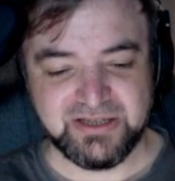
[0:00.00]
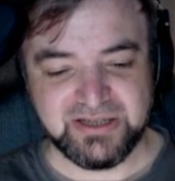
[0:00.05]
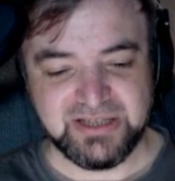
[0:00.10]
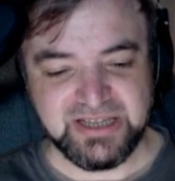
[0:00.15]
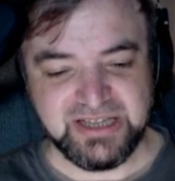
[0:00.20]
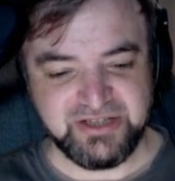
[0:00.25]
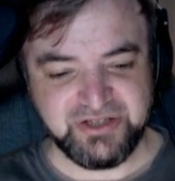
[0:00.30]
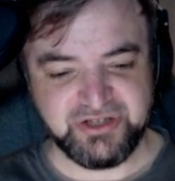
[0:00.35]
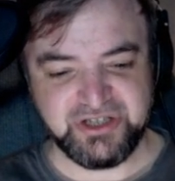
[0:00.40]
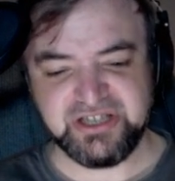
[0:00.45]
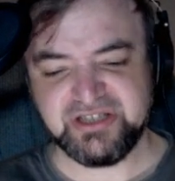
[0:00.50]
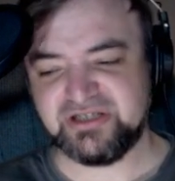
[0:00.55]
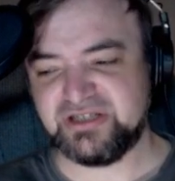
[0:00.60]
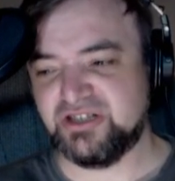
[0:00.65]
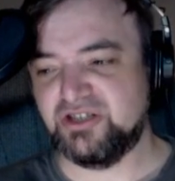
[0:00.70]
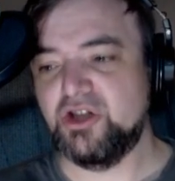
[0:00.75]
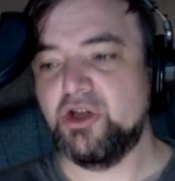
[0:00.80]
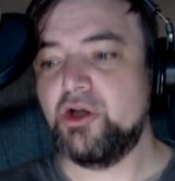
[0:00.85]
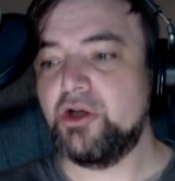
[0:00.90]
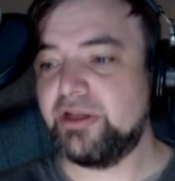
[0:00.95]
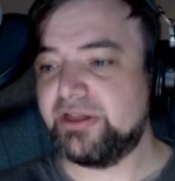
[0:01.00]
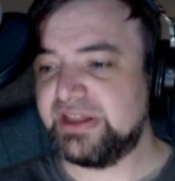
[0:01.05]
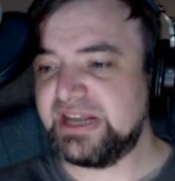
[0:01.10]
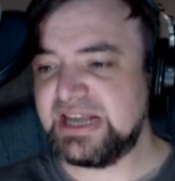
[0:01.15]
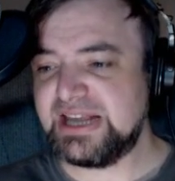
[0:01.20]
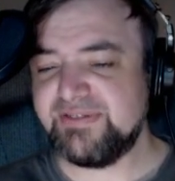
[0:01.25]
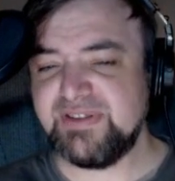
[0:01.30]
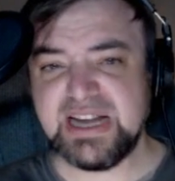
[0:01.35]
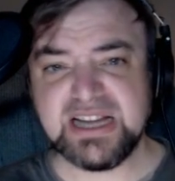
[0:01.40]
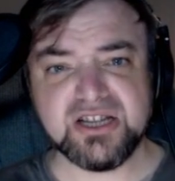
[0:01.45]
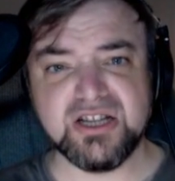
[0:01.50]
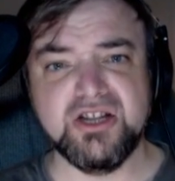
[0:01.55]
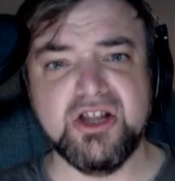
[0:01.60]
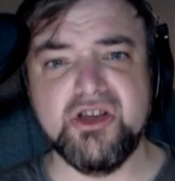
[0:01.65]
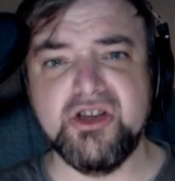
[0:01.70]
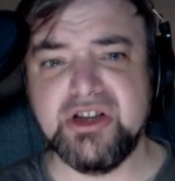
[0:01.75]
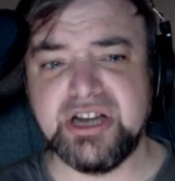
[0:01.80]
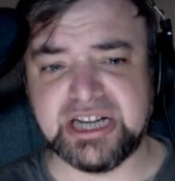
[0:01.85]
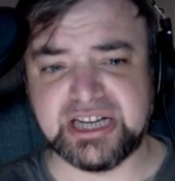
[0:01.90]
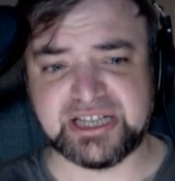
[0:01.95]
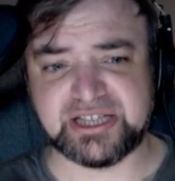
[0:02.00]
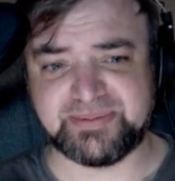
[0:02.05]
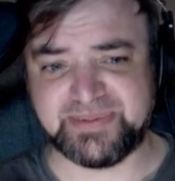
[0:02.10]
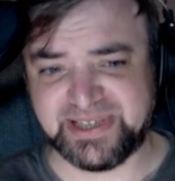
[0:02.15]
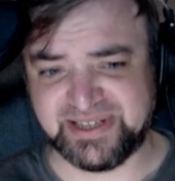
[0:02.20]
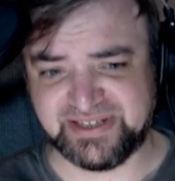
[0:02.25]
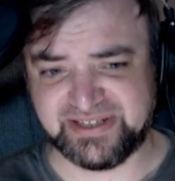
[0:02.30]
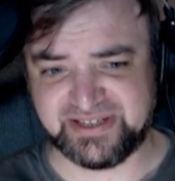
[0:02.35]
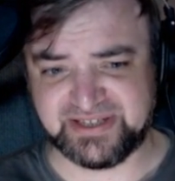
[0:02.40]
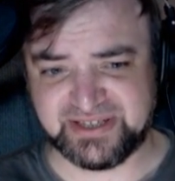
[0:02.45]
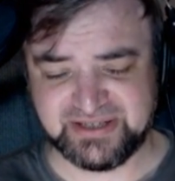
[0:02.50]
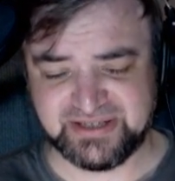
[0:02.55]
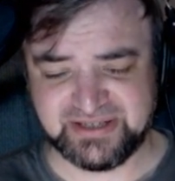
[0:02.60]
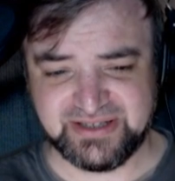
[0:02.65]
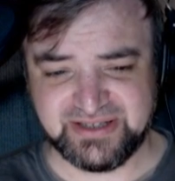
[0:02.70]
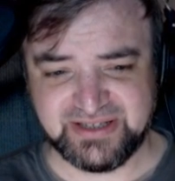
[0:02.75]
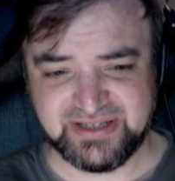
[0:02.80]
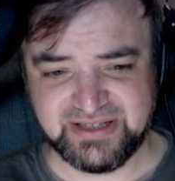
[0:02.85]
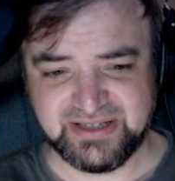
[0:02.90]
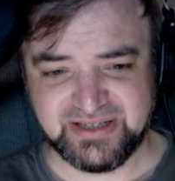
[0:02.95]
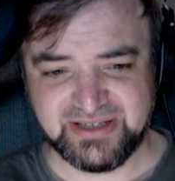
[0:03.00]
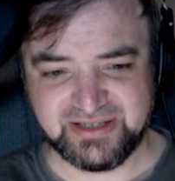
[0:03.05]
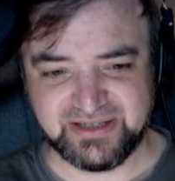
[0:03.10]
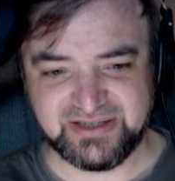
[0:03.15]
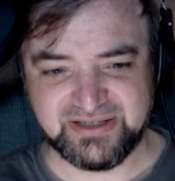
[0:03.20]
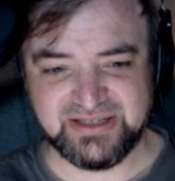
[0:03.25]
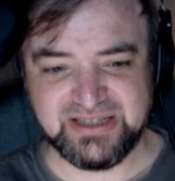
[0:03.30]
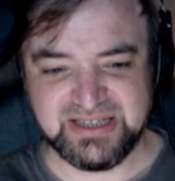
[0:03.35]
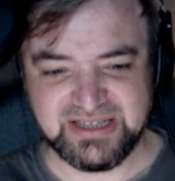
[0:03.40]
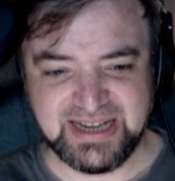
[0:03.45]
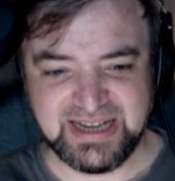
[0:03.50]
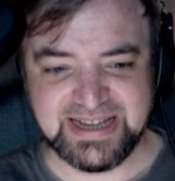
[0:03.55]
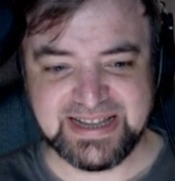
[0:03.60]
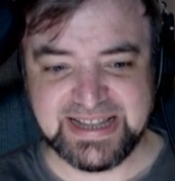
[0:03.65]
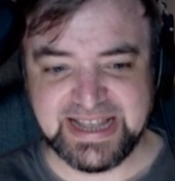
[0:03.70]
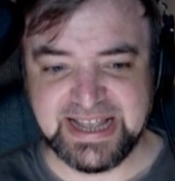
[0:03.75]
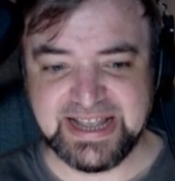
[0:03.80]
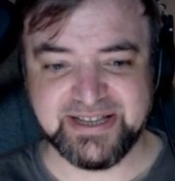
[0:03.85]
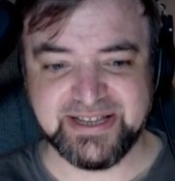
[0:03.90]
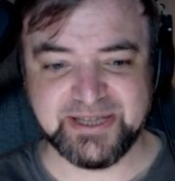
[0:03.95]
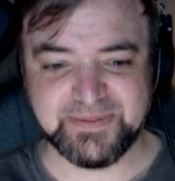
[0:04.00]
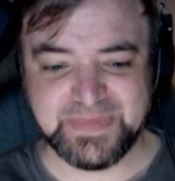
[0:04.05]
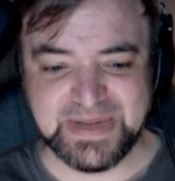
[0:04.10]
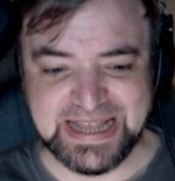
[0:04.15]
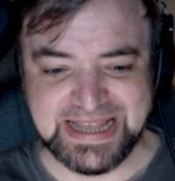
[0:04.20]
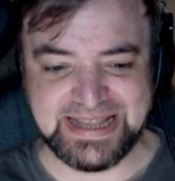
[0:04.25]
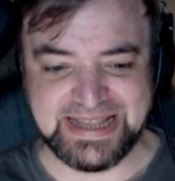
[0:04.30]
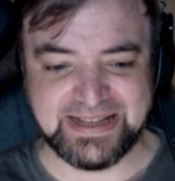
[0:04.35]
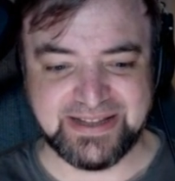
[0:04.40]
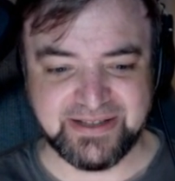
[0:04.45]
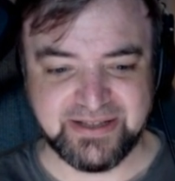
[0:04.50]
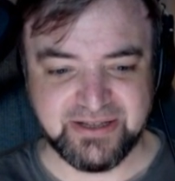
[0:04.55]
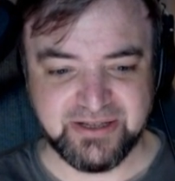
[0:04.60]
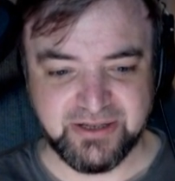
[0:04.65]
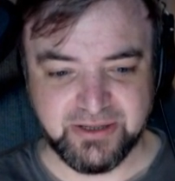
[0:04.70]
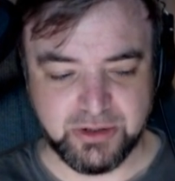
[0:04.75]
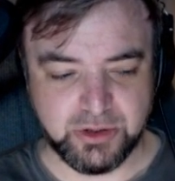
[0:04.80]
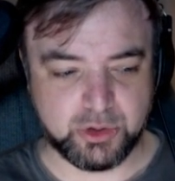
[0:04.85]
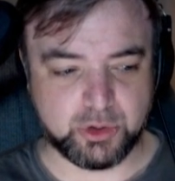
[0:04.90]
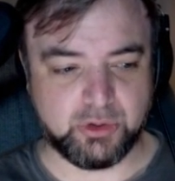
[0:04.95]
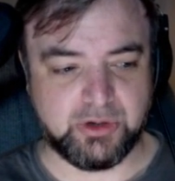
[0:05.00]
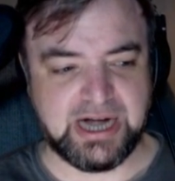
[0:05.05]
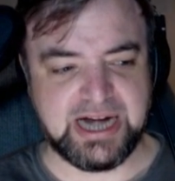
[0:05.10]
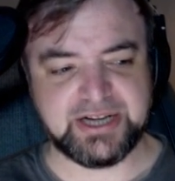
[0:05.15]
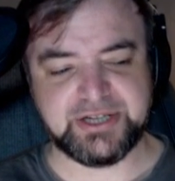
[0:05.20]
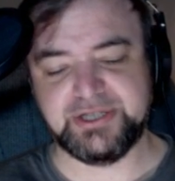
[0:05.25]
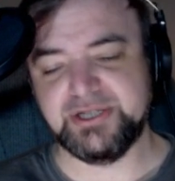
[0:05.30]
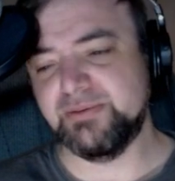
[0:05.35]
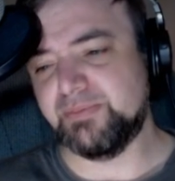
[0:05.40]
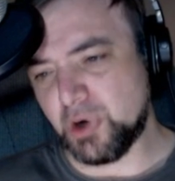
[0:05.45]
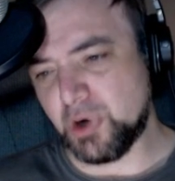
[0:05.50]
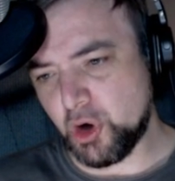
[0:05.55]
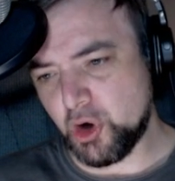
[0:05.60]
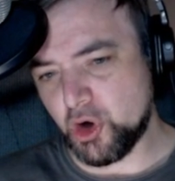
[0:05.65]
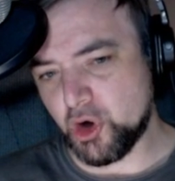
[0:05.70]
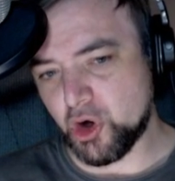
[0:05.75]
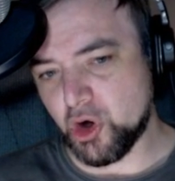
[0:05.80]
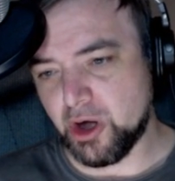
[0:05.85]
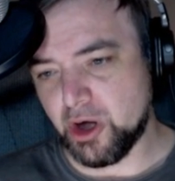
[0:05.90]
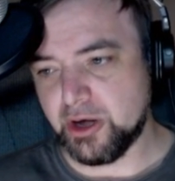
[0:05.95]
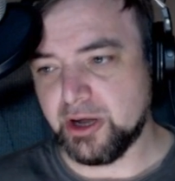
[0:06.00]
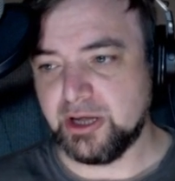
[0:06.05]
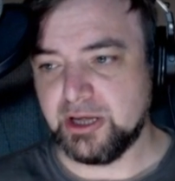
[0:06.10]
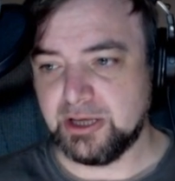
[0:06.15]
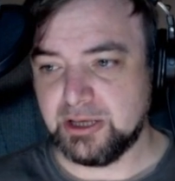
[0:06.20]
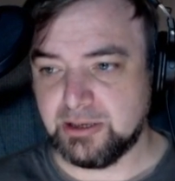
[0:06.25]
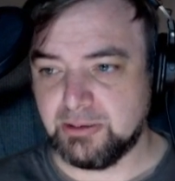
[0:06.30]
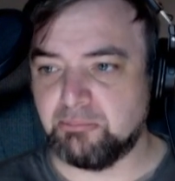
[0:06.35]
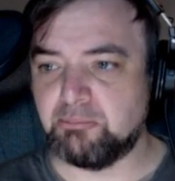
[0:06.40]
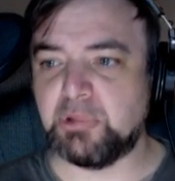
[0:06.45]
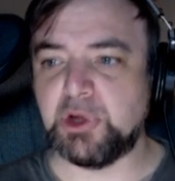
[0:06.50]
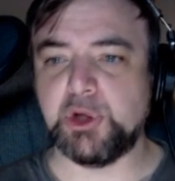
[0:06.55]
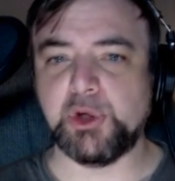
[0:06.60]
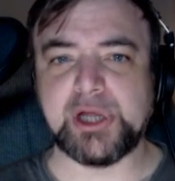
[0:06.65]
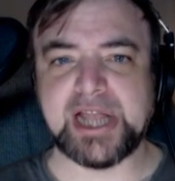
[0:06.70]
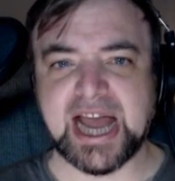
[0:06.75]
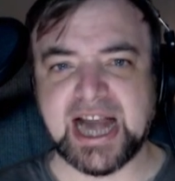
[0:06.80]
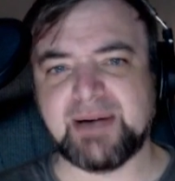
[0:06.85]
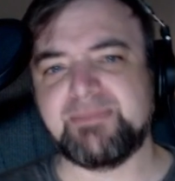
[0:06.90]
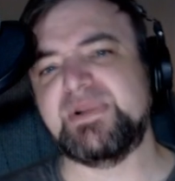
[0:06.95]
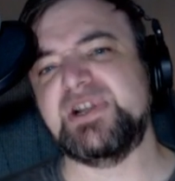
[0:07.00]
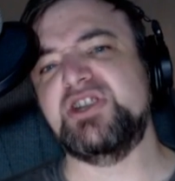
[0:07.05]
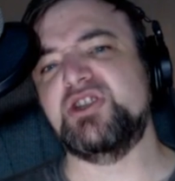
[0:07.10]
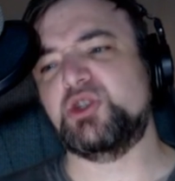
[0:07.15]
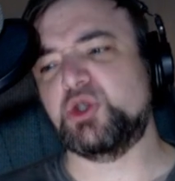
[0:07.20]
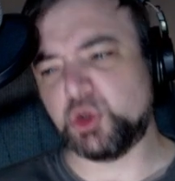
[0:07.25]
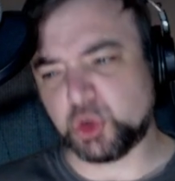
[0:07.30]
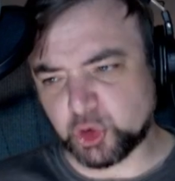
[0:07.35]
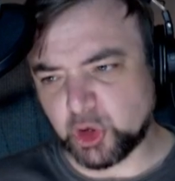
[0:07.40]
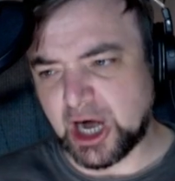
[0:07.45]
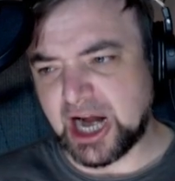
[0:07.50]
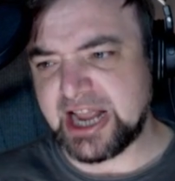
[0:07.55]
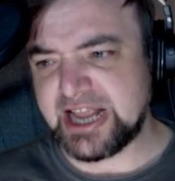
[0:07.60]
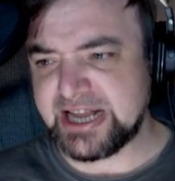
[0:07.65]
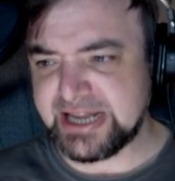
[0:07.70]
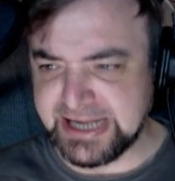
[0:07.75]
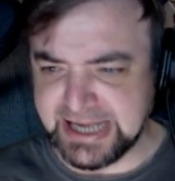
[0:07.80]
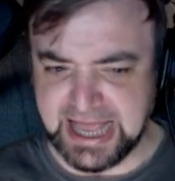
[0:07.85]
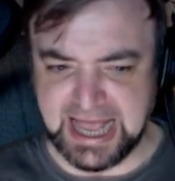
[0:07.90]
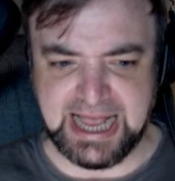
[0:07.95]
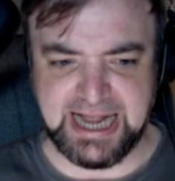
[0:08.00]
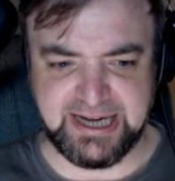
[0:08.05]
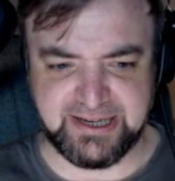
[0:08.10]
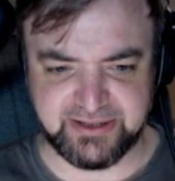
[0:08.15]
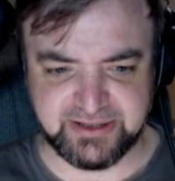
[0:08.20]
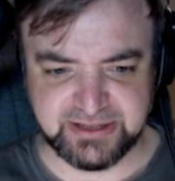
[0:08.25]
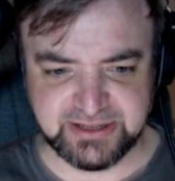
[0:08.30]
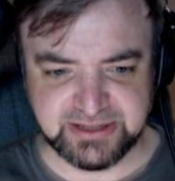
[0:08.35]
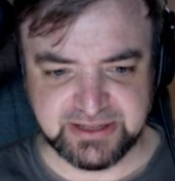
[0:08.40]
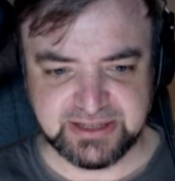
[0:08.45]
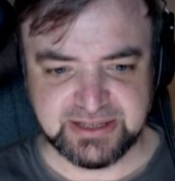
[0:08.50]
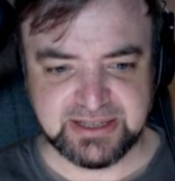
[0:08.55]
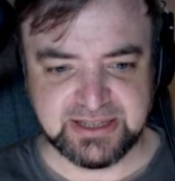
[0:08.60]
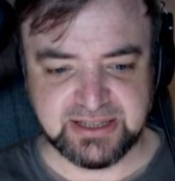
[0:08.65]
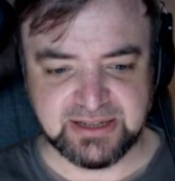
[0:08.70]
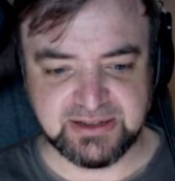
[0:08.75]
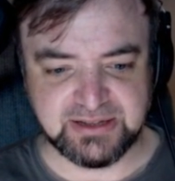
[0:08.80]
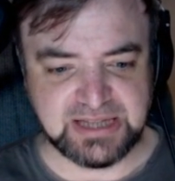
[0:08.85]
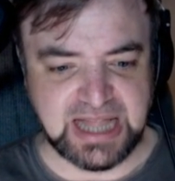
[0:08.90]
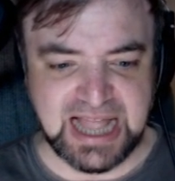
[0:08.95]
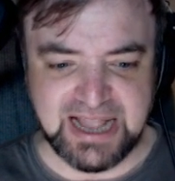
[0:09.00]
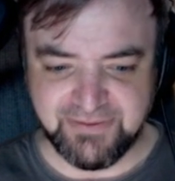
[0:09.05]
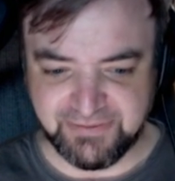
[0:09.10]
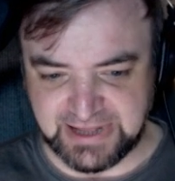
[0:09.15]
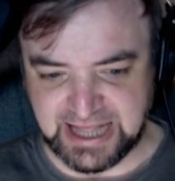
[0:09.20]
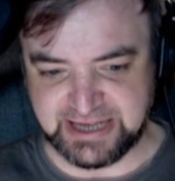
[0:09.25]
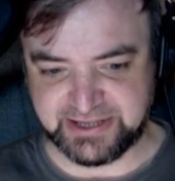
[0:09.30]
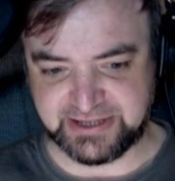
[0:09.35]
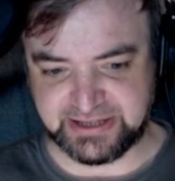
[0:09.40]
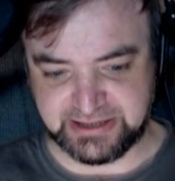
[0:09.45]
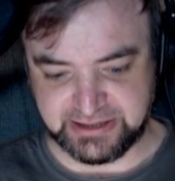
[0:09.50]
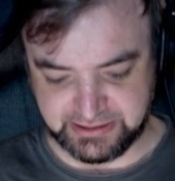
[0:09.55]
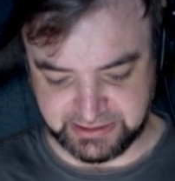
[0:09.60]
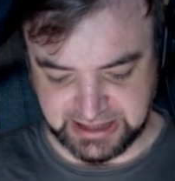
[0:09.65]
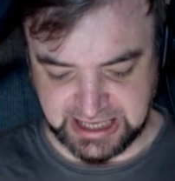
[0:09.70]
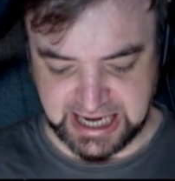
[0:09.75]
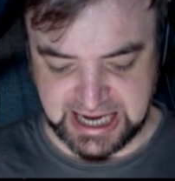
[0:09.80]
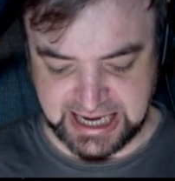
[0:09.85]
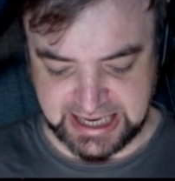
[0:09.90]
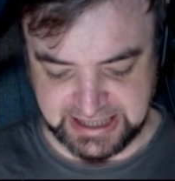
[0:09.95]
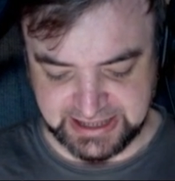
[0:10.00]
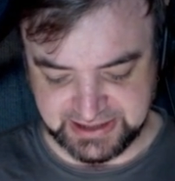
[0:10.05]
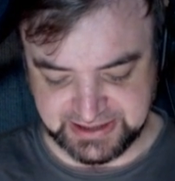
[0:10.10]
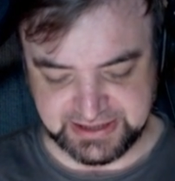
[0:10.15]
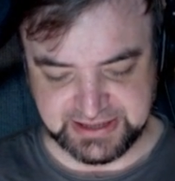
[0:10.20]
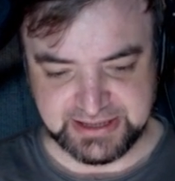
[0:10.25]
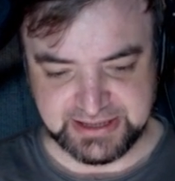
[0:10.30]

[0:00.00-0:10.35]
It's just think of it as a learning experience. It's like KSP. You crash, you burn, but you get up and you try again. Life lesson, guys.